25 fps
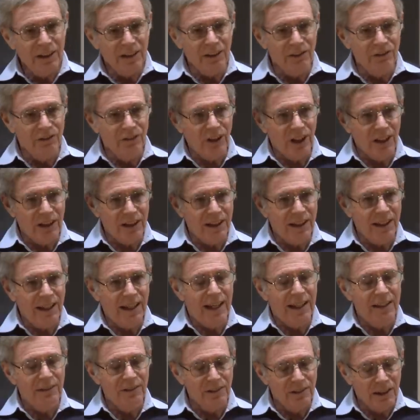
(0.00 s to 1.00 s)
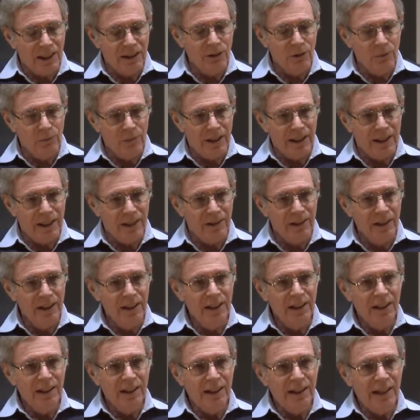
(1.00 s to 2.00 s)
Kentucky and Delaware,
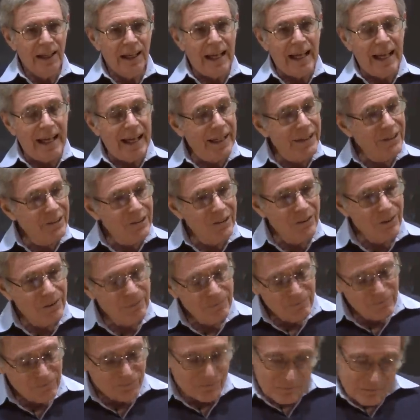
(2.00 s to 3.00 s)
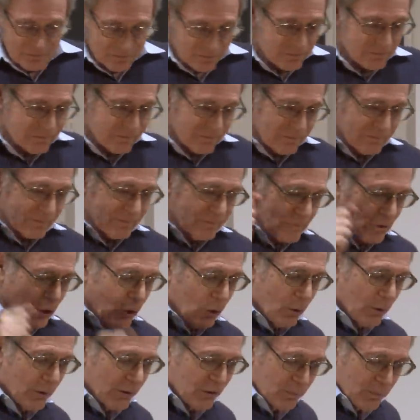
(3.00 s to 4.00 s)
and
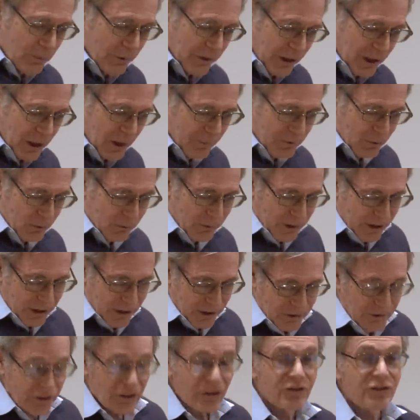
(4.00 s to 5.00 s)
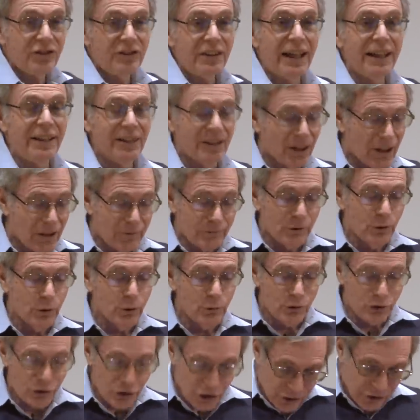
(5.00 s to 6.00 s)
always bringing up the rear, the state of
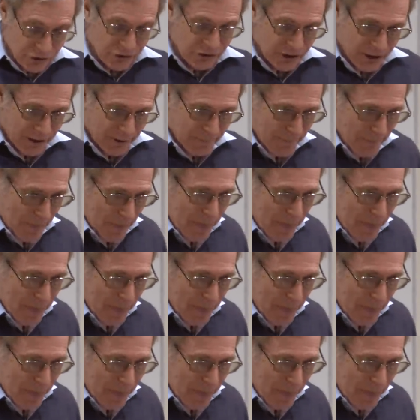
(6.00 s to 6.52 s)
New Jersey,